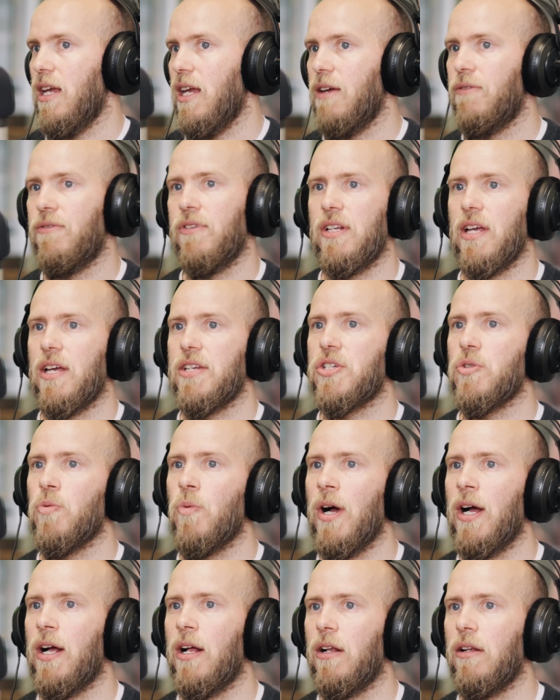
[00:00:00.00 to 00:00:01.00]
if it does
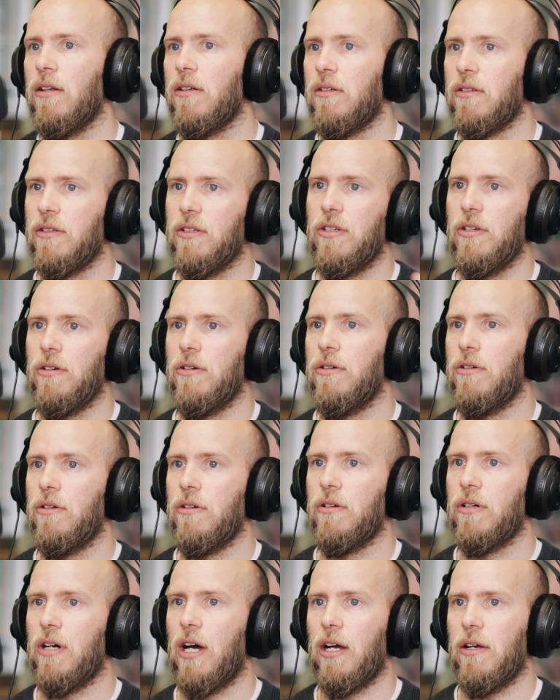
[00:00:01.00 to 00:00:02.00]
well,
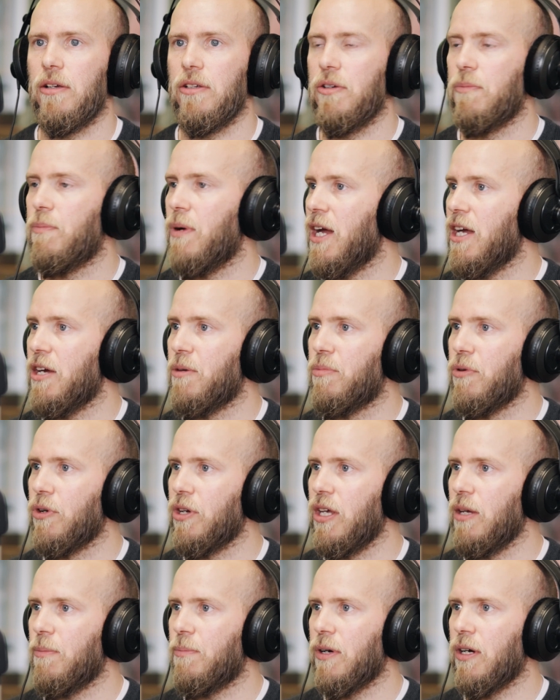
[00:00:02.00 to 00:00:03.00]
you uh, you pay a
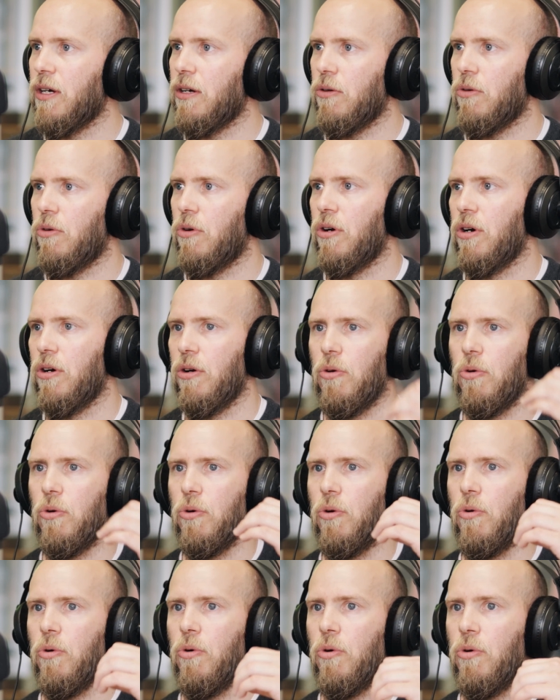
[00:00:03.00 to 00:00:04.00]
bookkeeper, or,
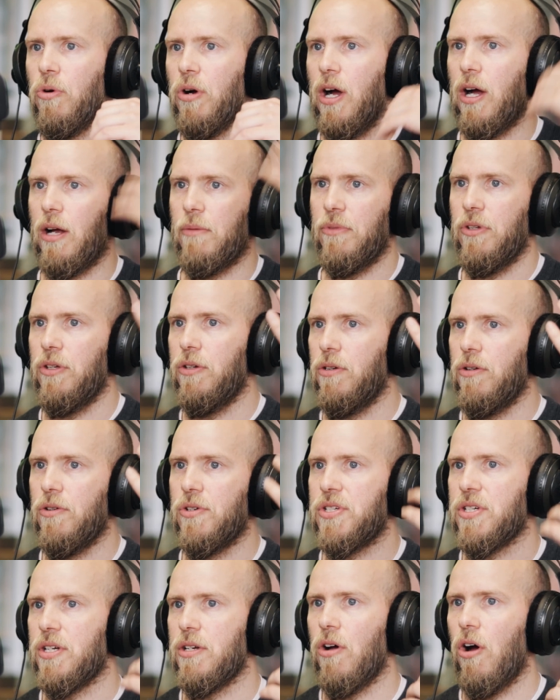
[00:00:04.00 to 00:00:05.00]
or, or um, you
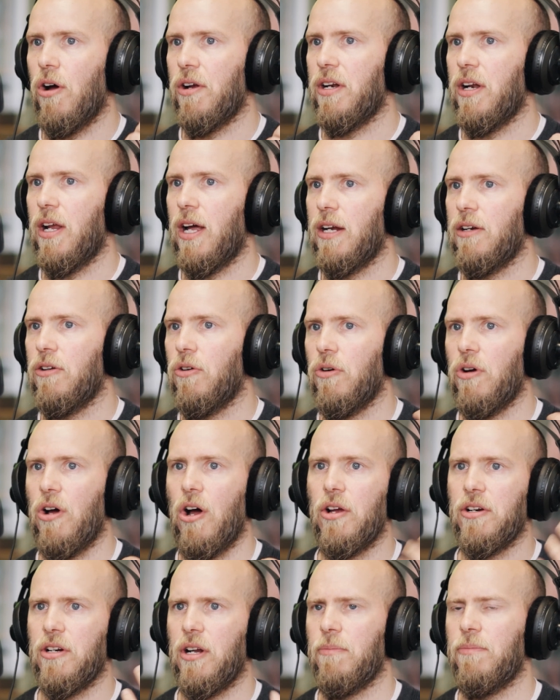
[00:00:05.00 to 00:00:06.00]
use an online
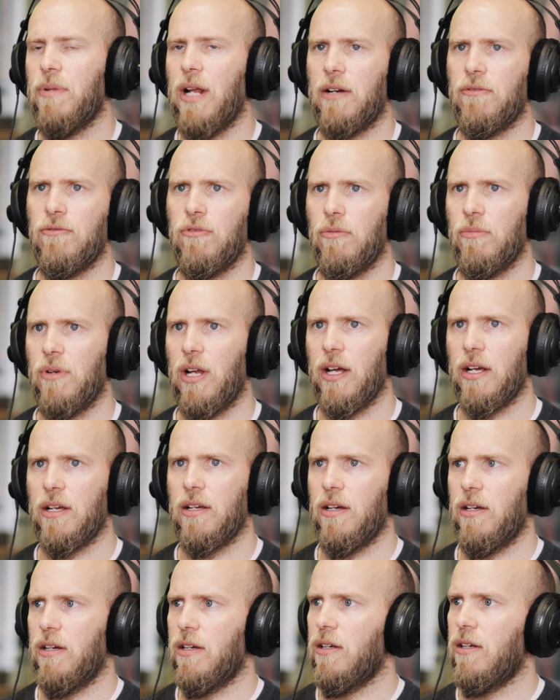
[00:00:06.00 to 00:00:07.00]
online platform
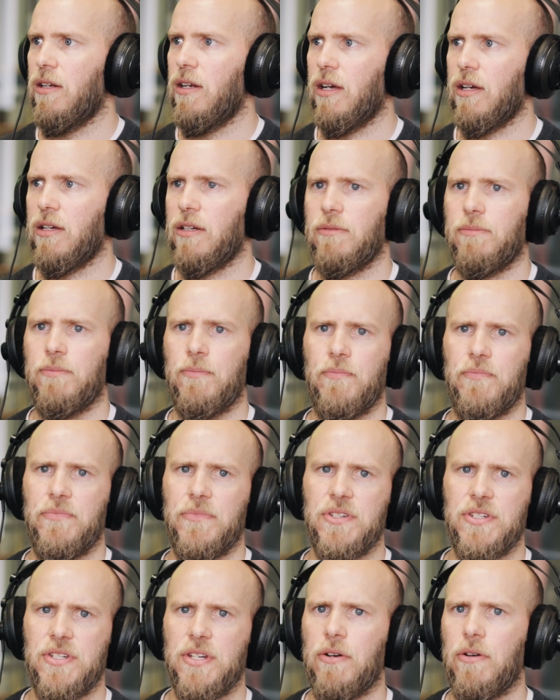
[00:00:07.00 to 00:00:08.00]
like uh, like
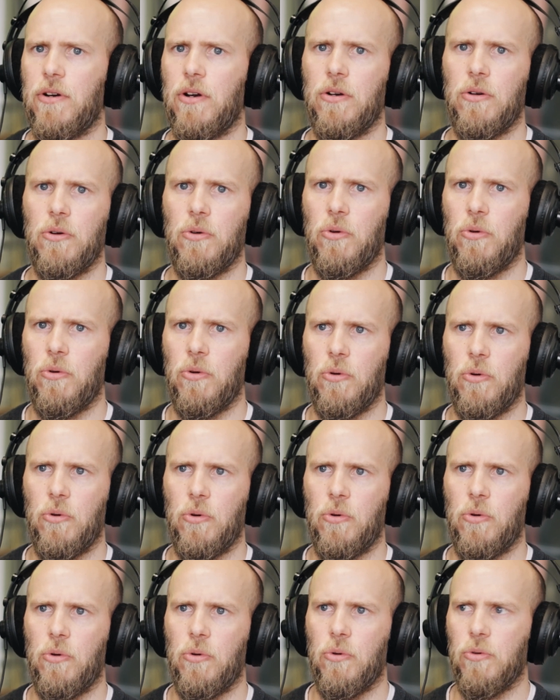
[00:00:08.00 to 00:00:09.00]
Xero or,
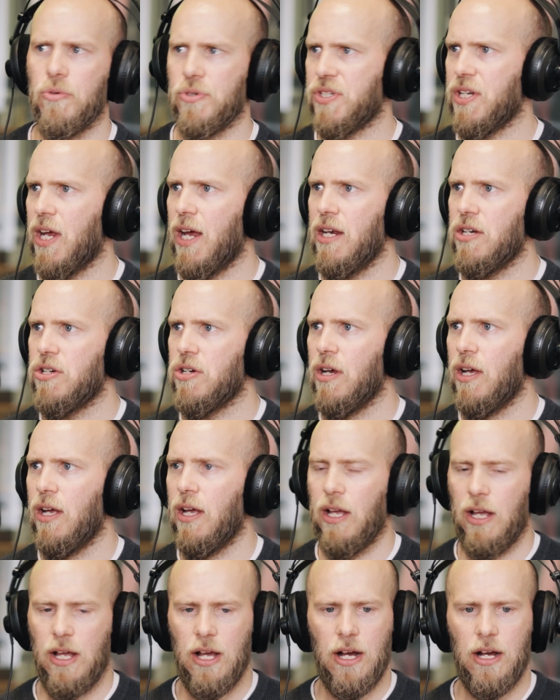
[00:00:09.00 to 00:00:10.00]
or, or Sage
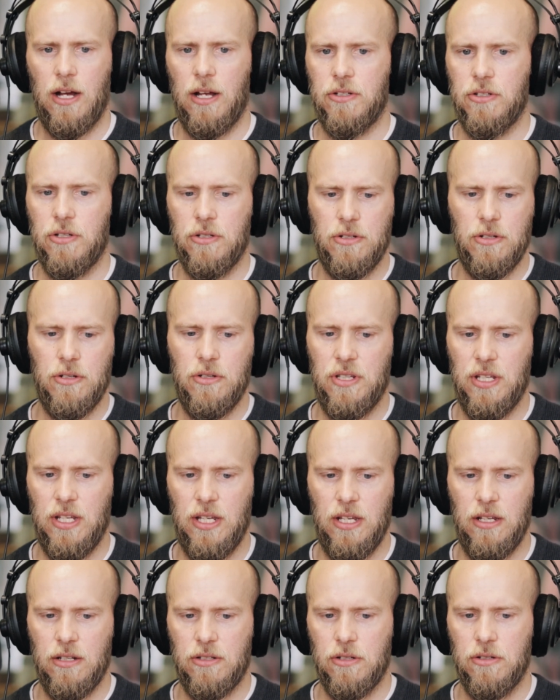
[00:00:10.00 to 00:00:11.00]
mm. uh, to do
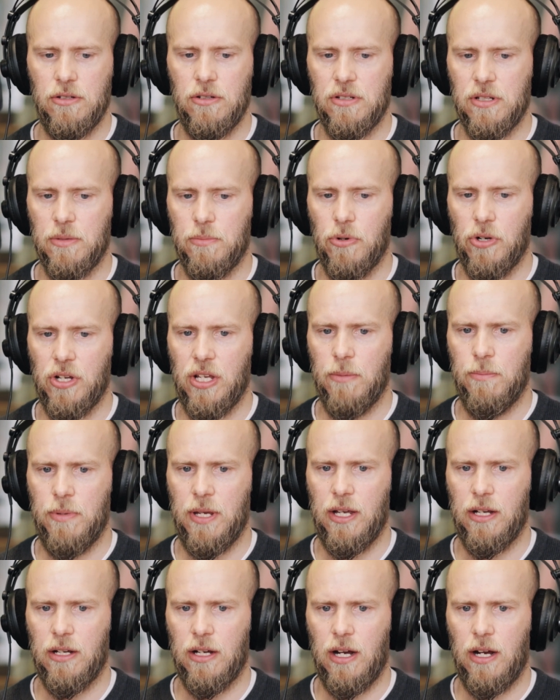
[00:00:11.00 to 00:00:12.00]
the to do the
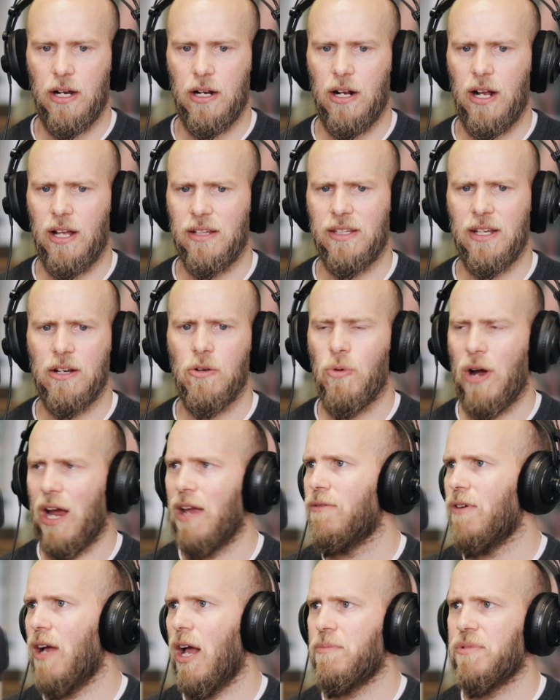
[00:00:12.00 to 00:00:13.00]
bookkeeping. Uh, I think
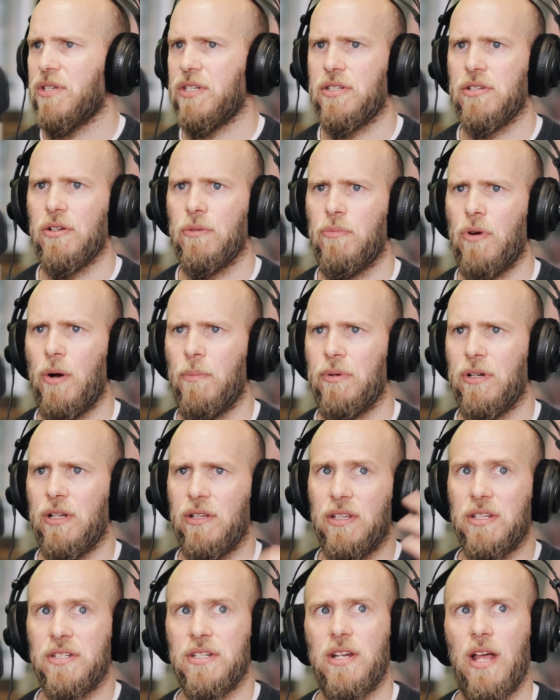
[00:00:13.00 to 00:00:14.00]
Wave apps is still popular.
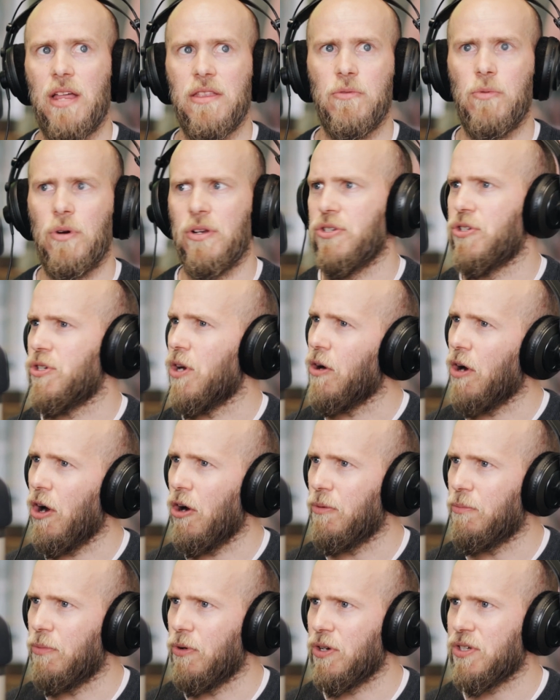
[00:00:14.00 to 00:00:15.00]
There's another one,
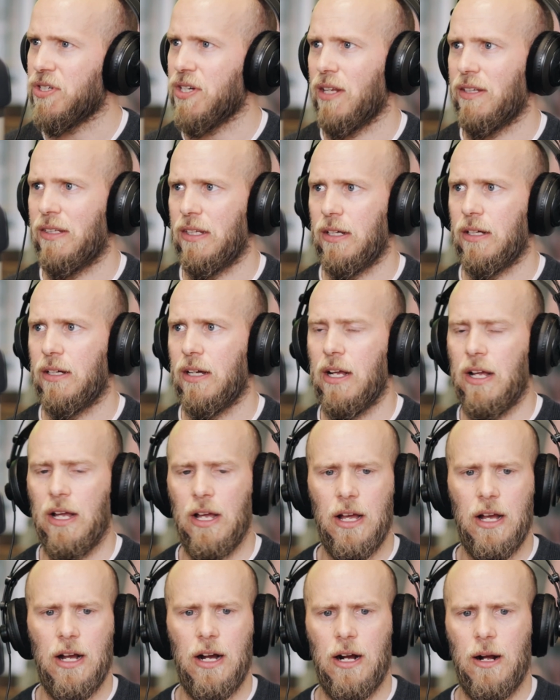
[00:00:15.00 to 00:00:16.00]
Zoho Books. I think
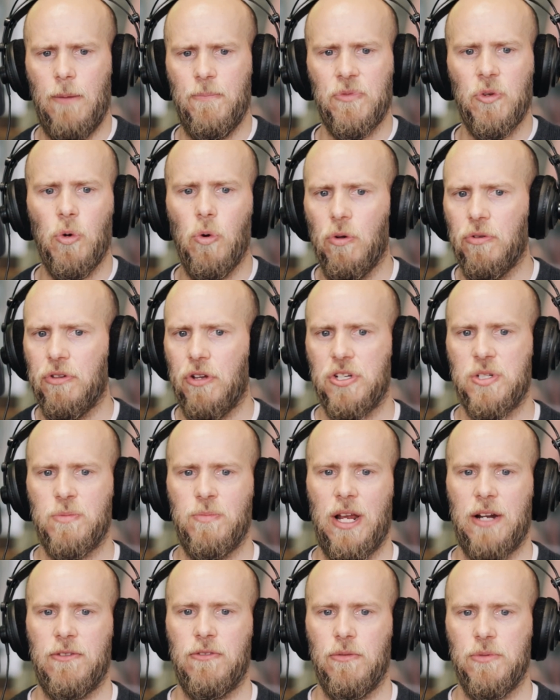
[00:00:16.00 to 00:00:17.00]
mm. um, all those
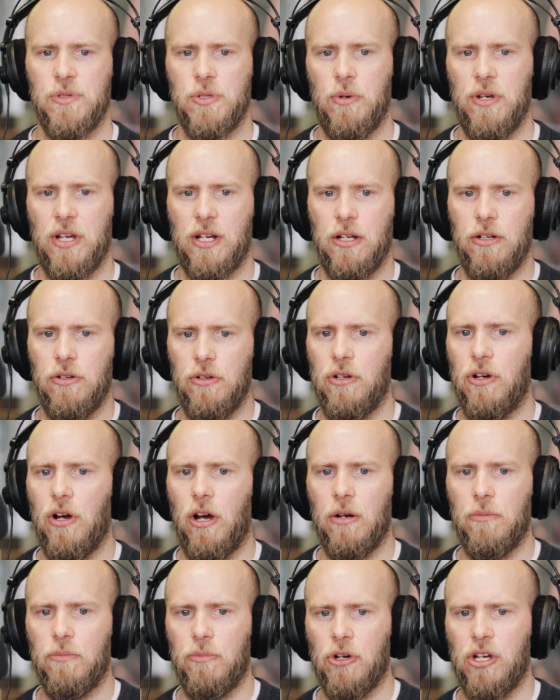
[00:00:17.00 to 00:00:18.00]
platforms where you can do your
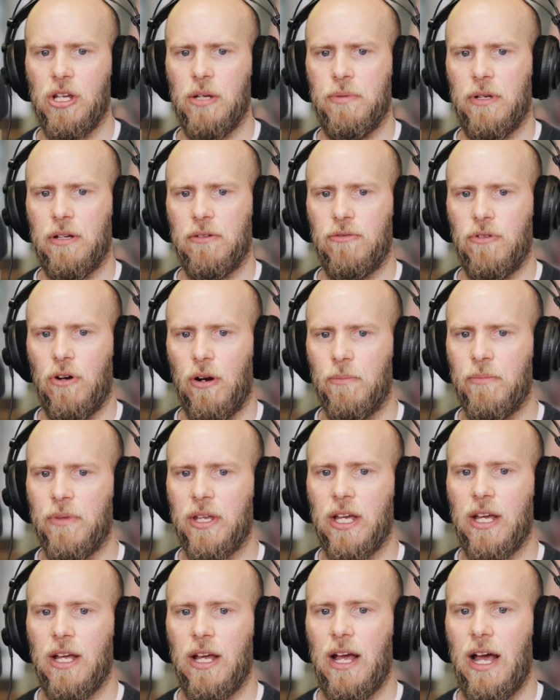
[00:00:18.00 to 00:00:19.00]
own bookkeeping from,
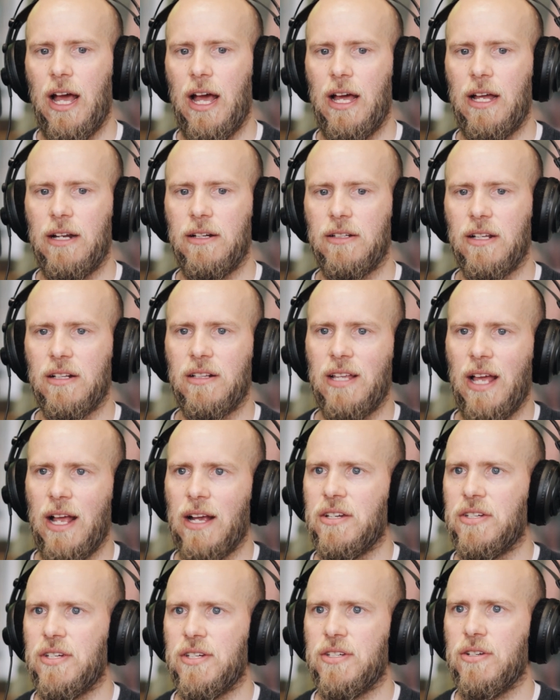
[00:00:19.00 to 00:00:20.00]
and the
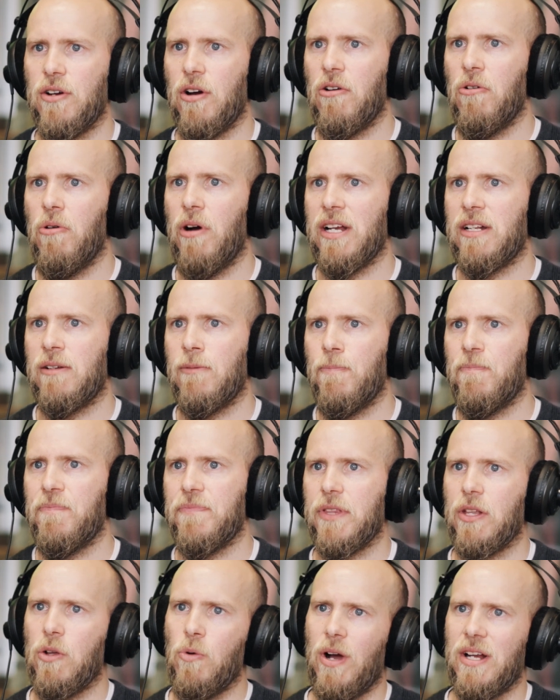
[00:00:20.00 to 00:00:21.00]
taxes are quite
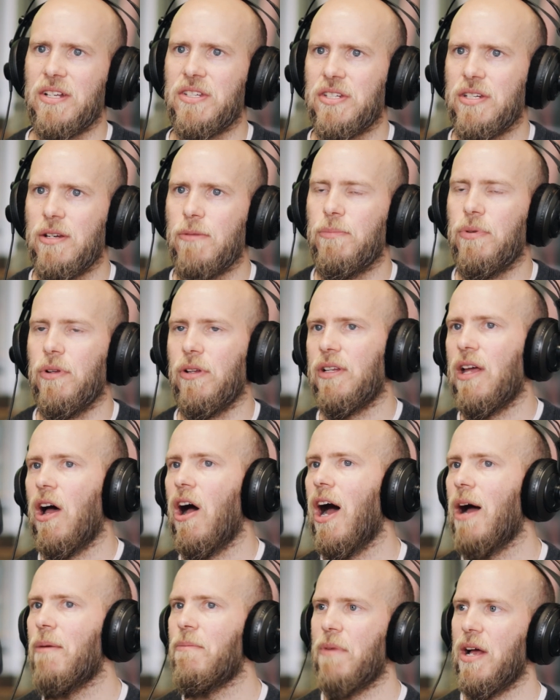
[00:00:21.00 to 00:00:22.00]
quite simple. Now
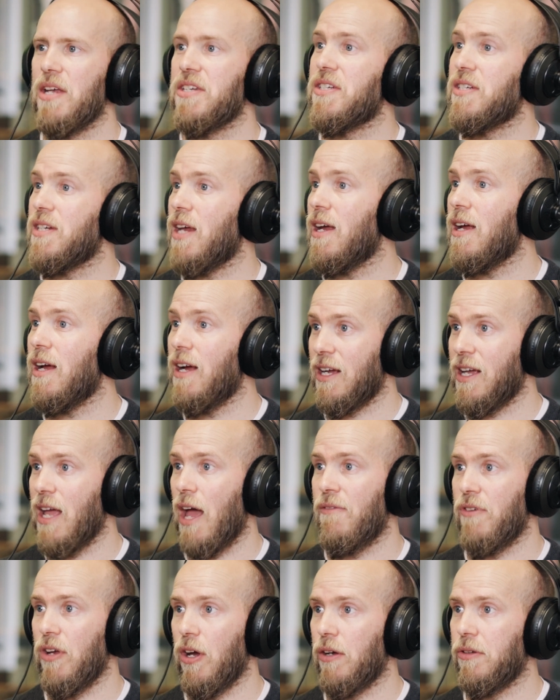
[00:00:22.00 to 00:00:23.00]
I must say a
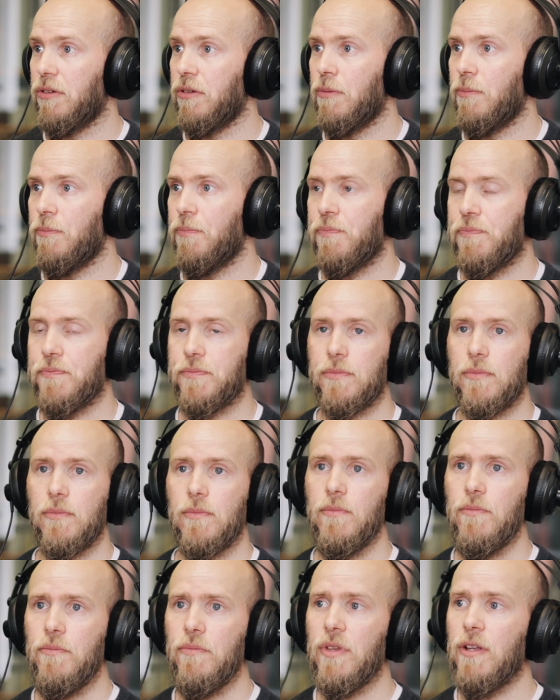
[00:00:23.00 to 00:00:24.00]
caveat.
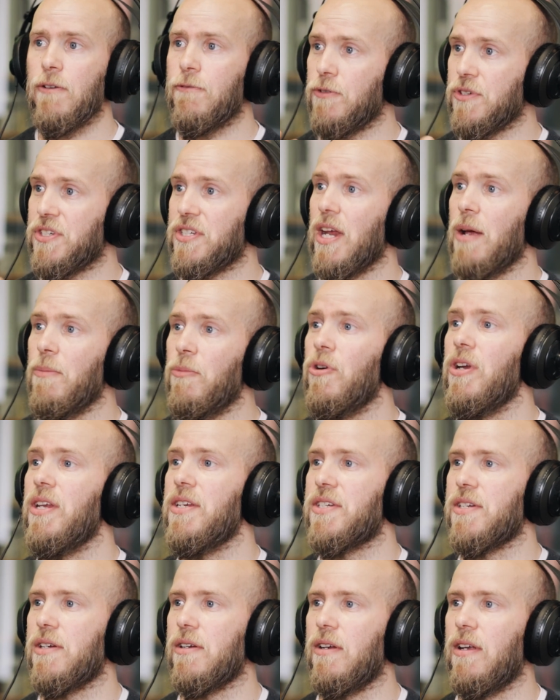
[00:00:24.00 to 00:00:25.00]
For some
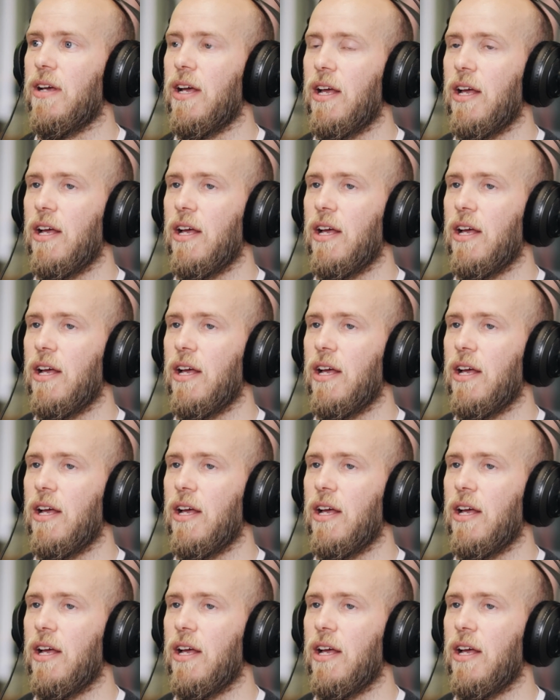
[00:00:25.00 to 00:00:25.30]
reason,